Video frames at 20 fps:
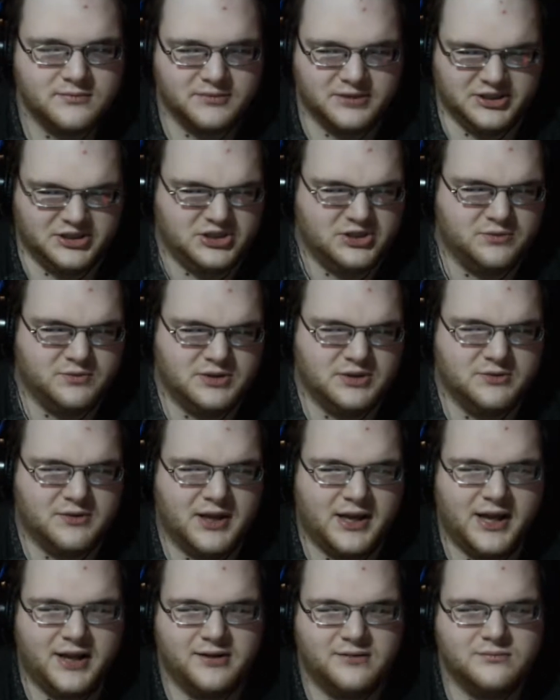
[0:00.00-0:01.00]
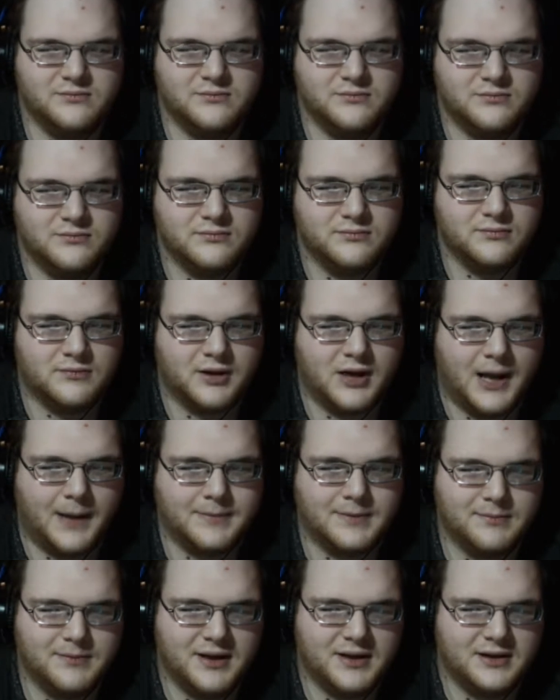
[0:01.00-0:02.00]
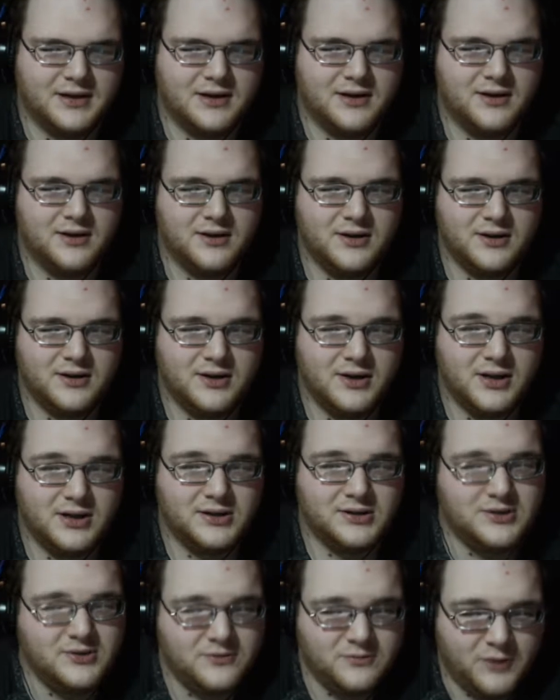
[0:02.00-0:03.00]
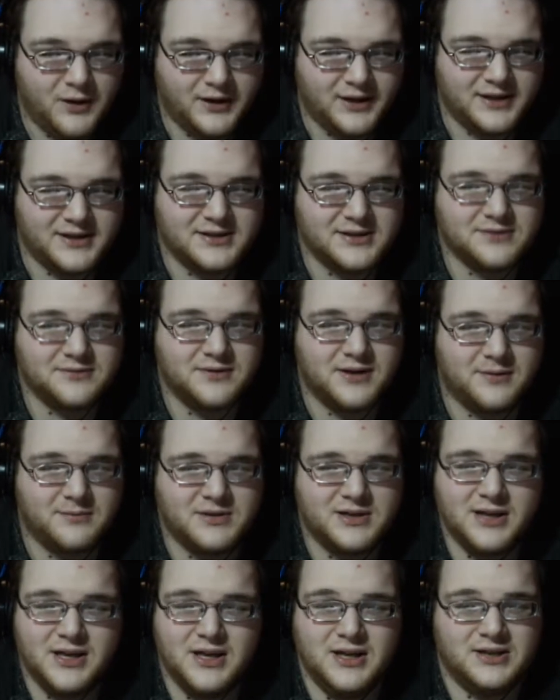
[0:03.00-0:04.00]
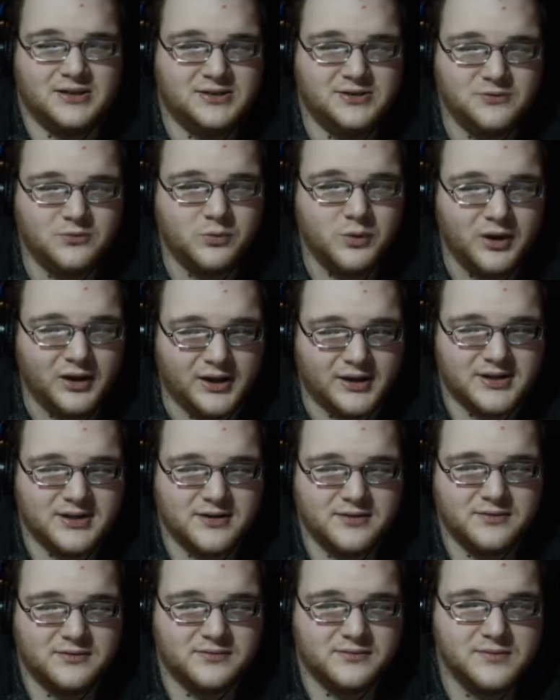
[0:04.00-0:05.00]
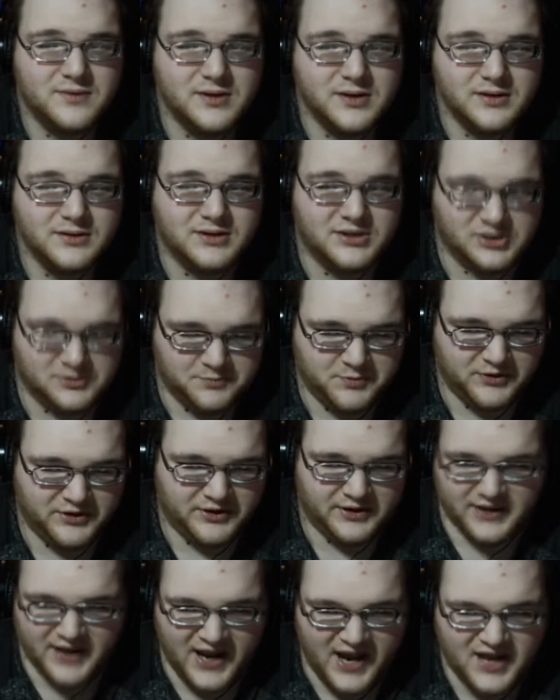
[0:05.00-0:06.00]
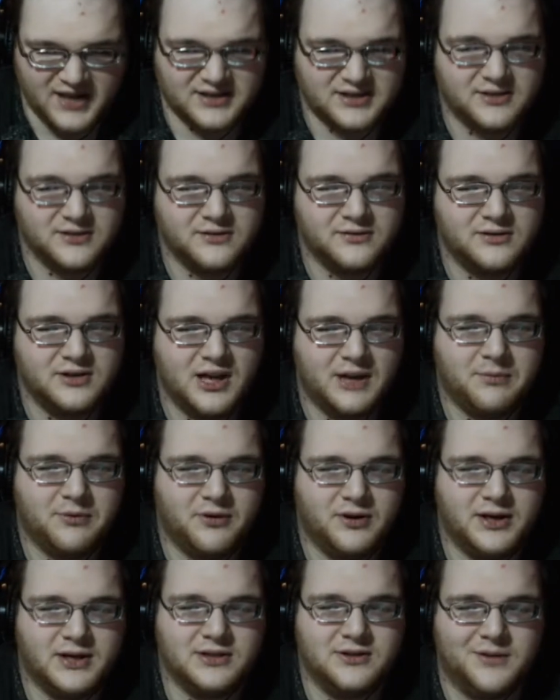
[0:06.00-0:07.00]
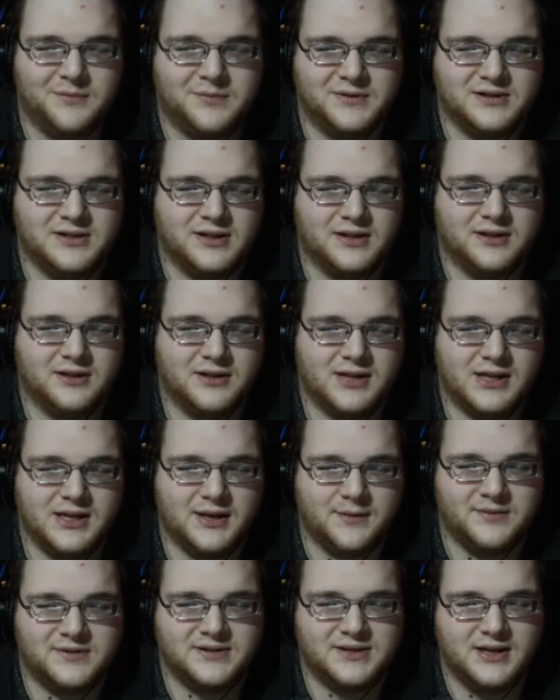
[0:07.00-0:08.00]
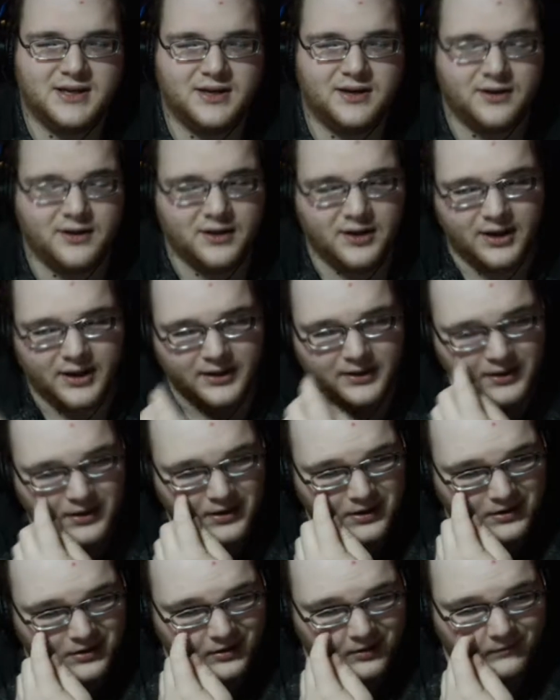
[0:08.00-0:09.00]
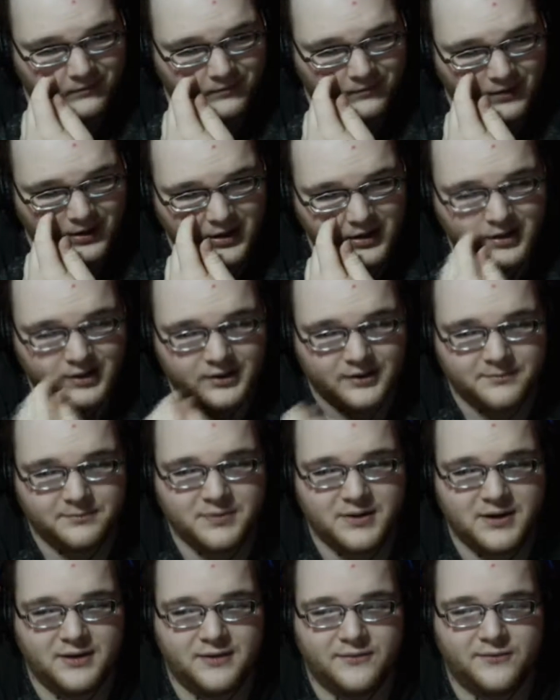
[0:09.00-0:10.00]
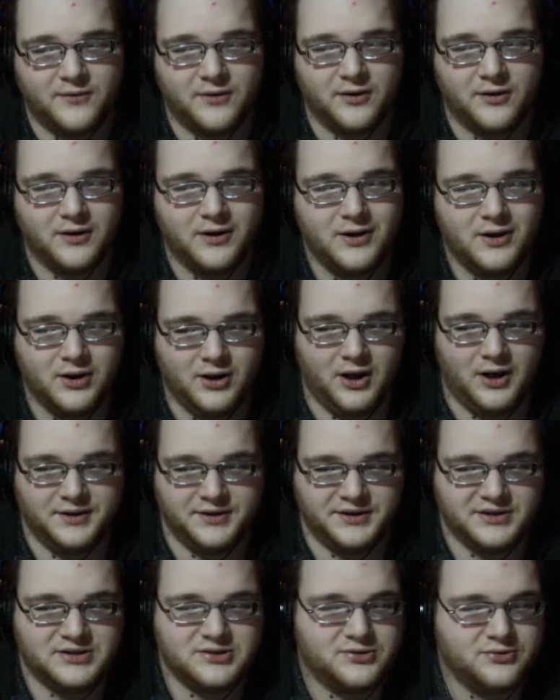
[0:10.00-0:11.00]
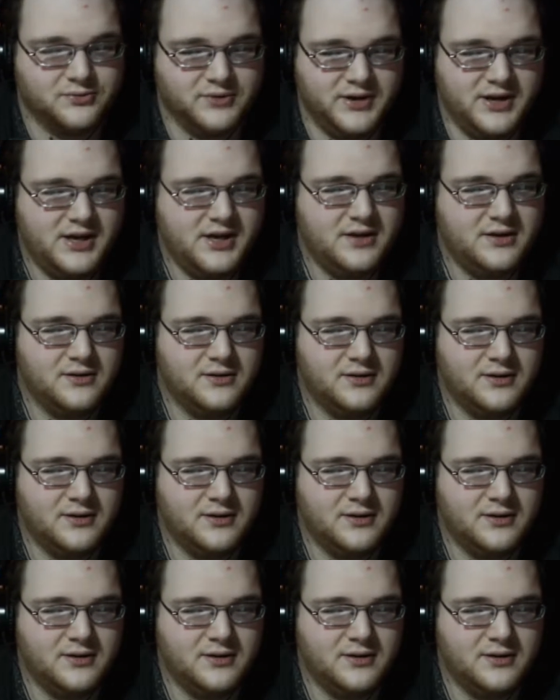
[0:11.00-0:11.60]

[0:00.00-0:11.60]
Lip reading: "Did you do that?" the cop demanded. "Do what?" I screamed. "Do what?" "Did you put that?" He pointed to a particularly obscene knot of neon pink fur. "On this tree?"